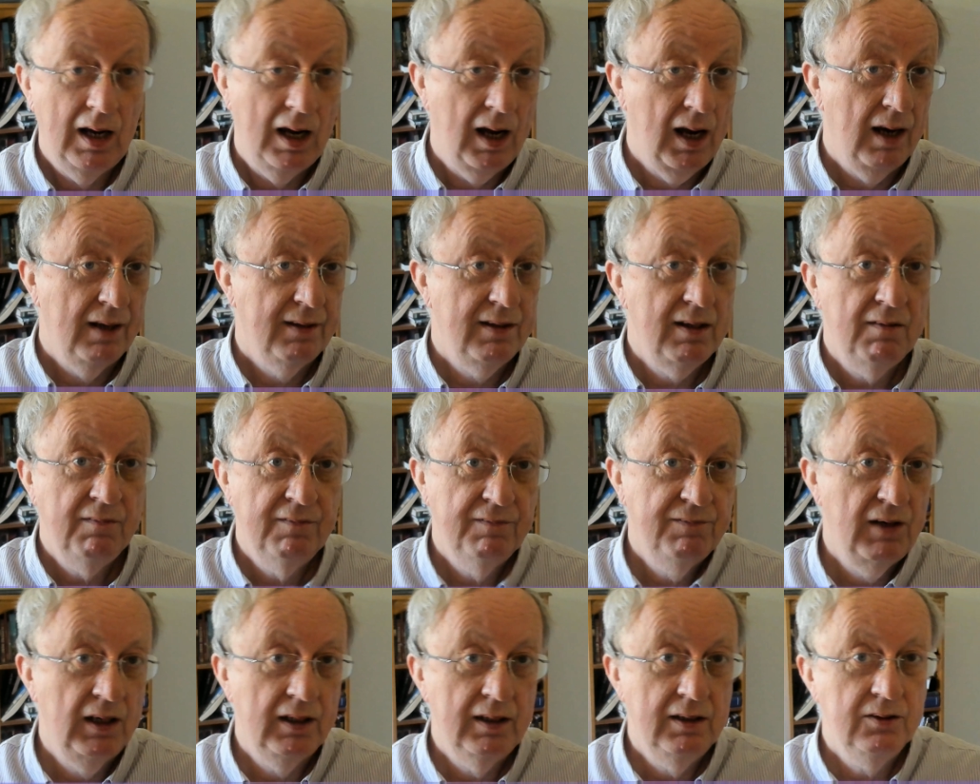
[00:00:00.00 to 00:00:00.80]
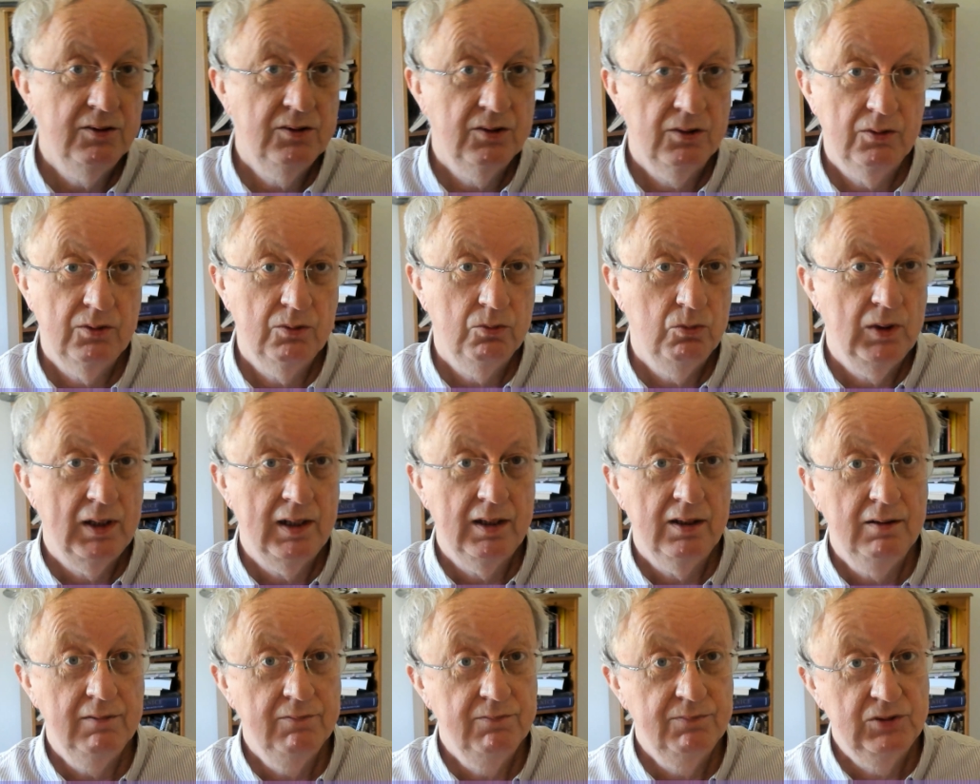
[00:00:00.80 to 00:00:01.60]
I then fell into the
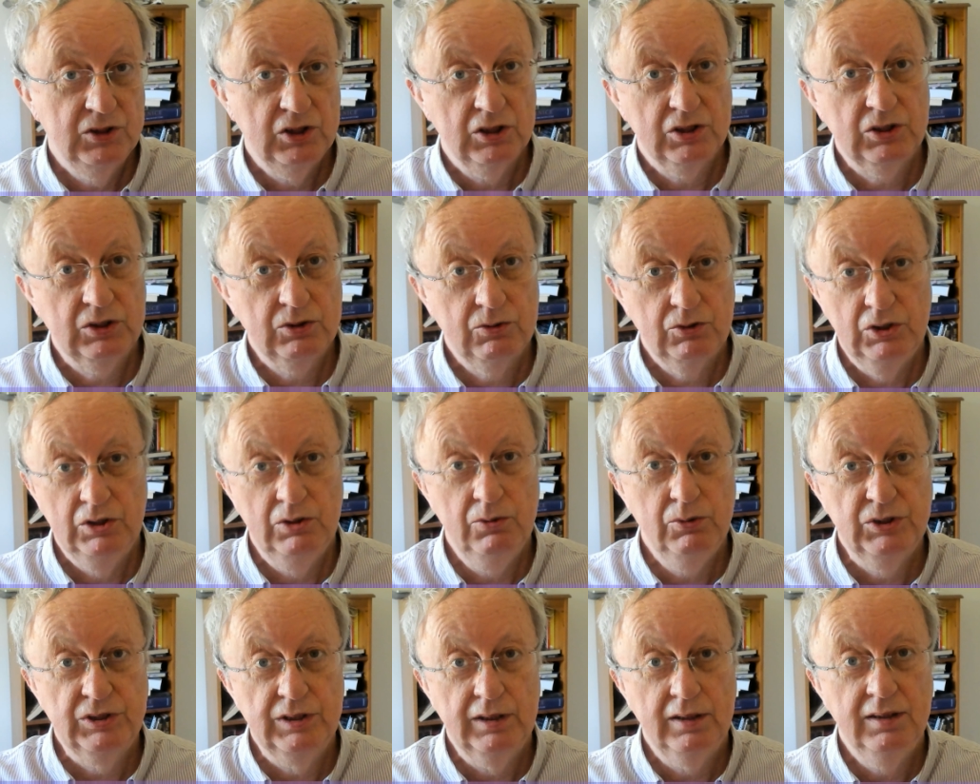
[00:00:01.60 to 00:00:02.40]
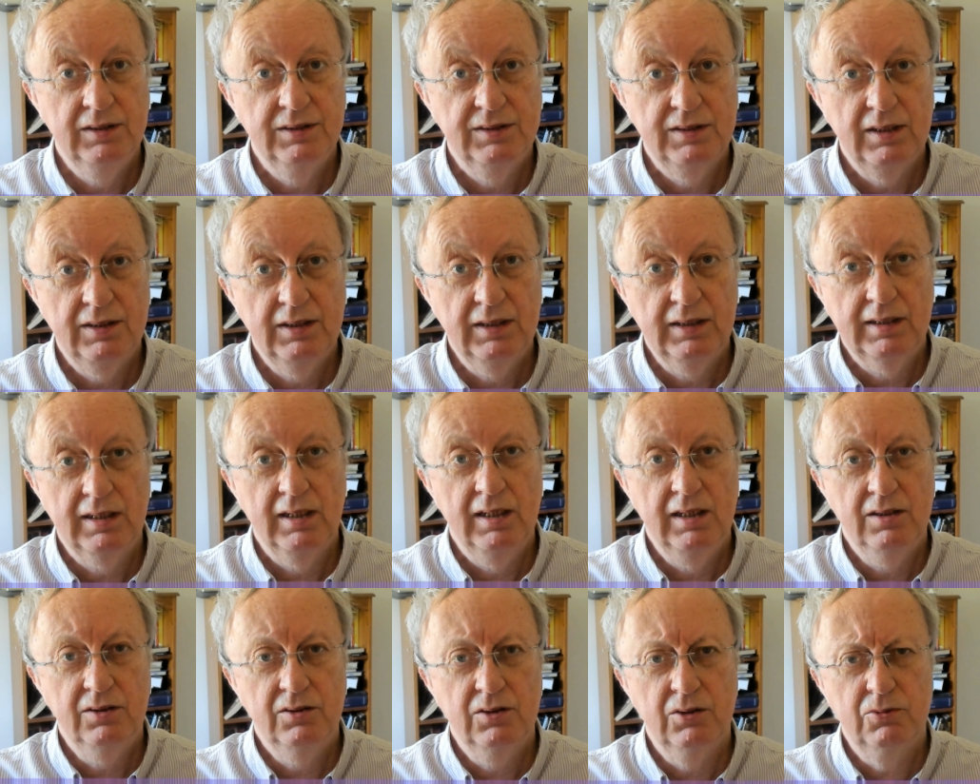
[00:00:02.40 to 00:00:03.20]
way of just using
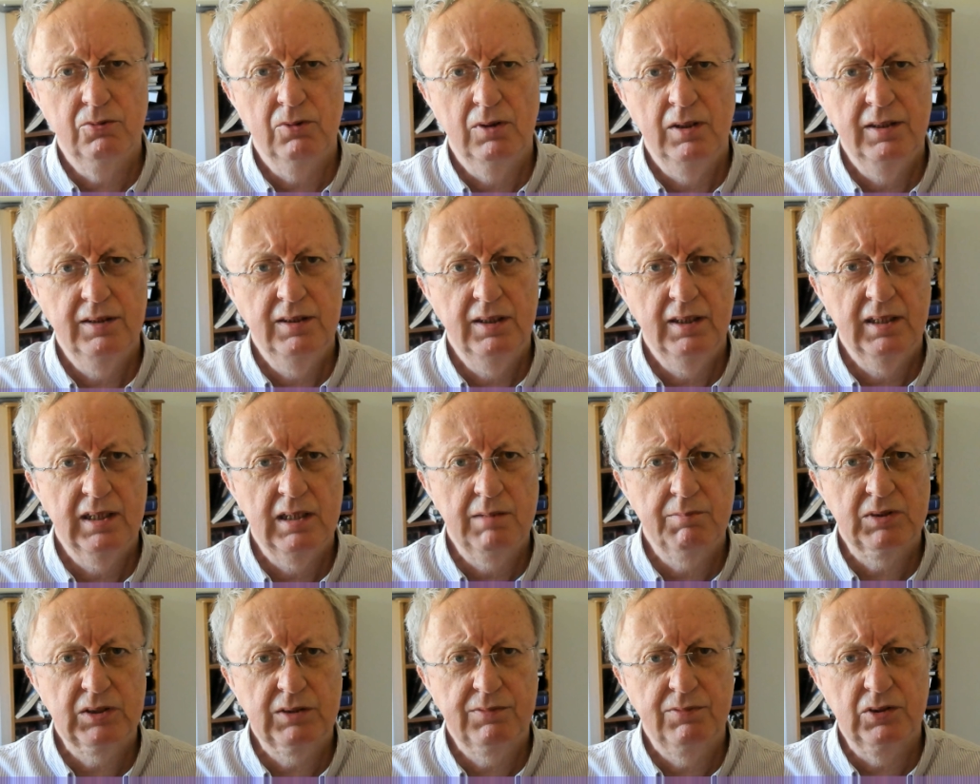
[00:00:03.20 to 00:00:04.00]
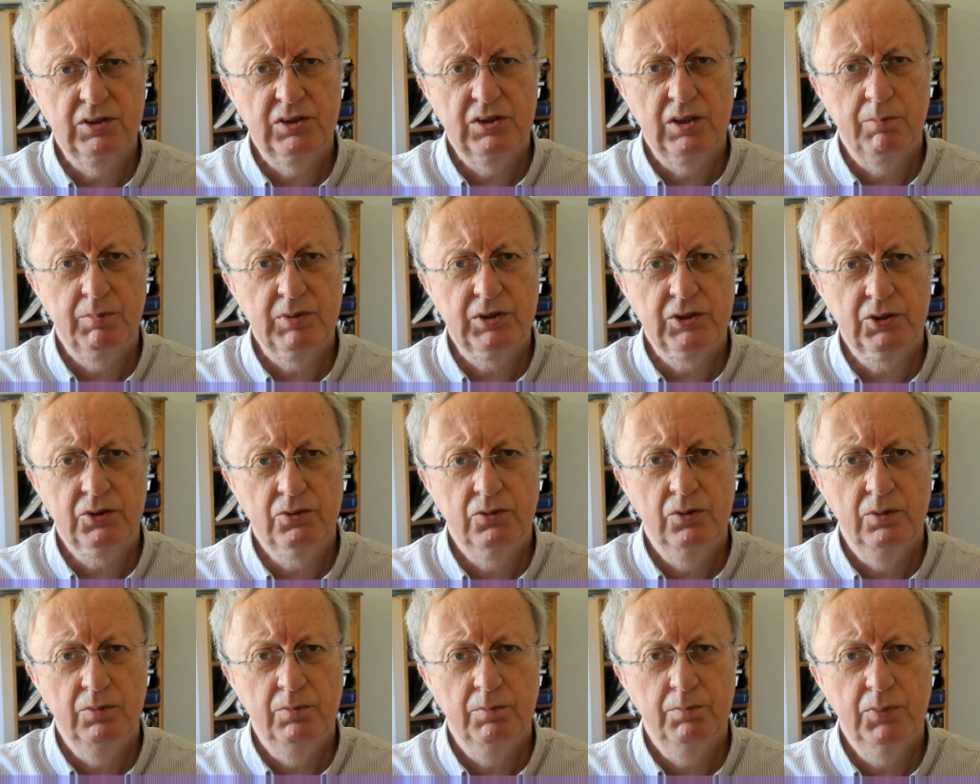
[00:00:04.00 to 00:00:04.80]
dedicated writing apps for
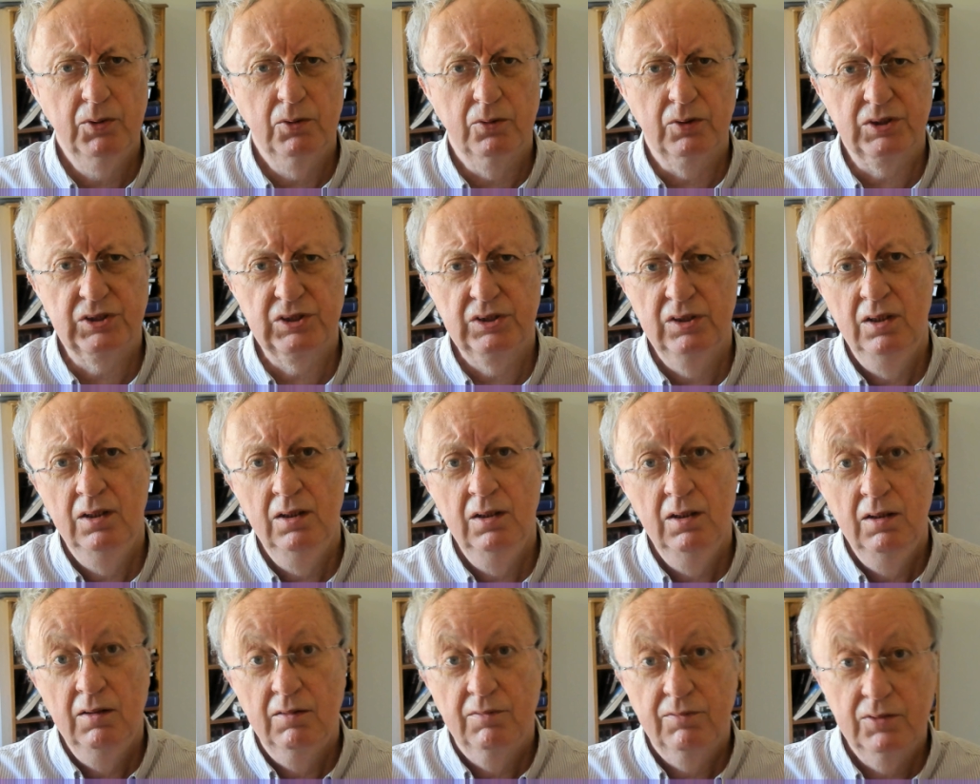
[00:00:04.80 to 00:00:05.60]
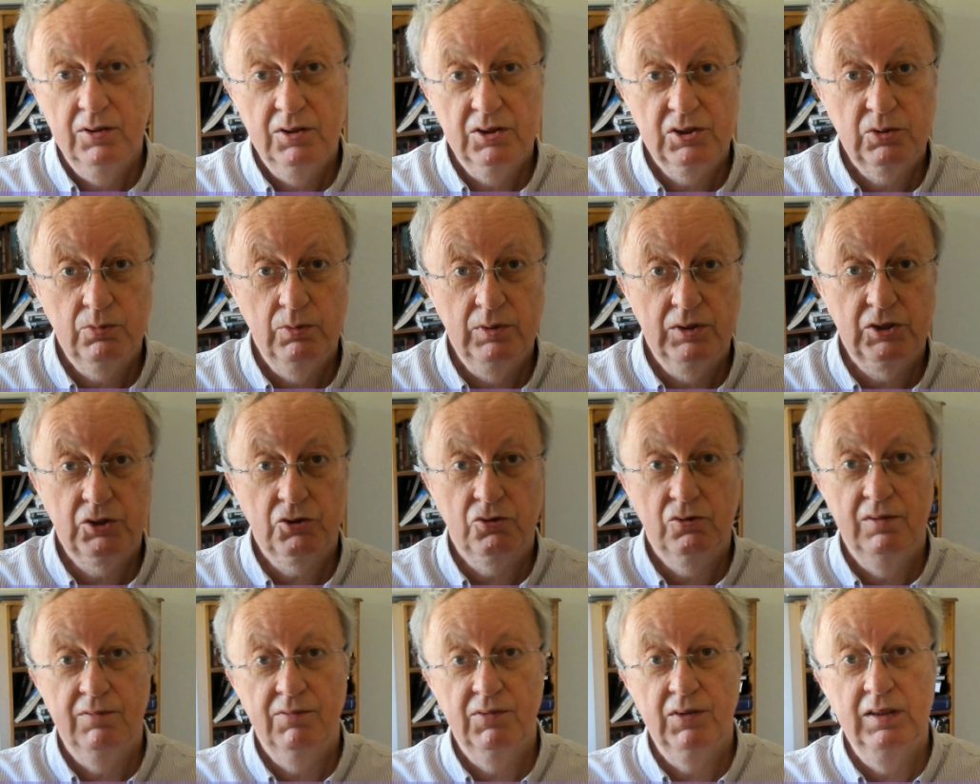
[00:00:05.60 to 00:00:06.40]
subsequent books, first with
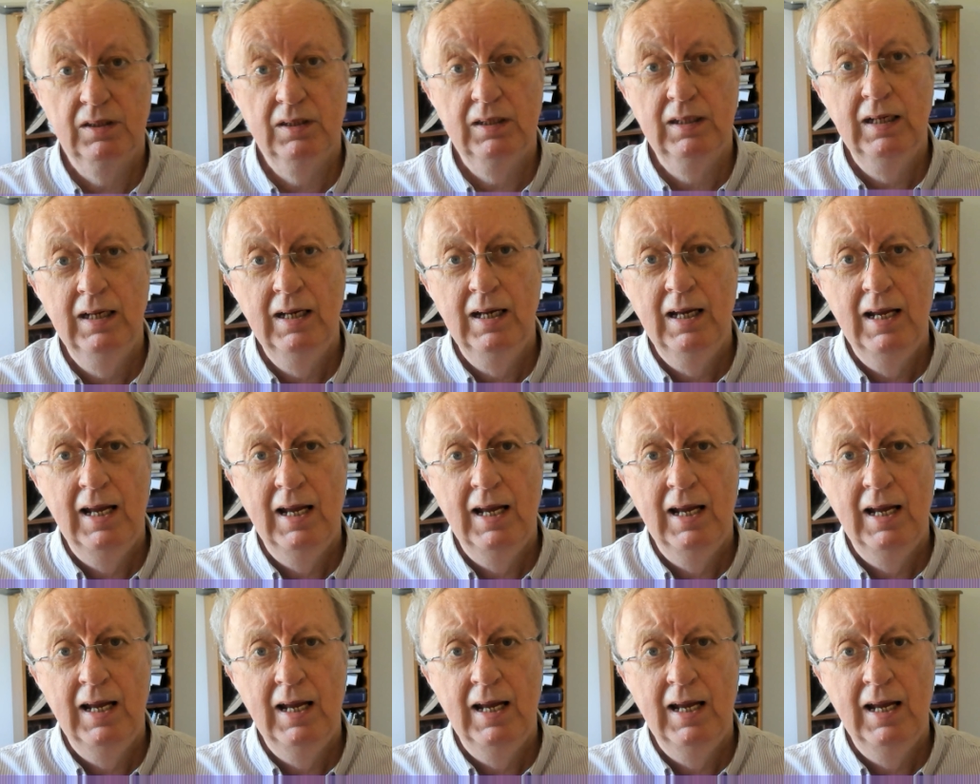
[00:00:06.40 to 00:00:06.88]
Scrivener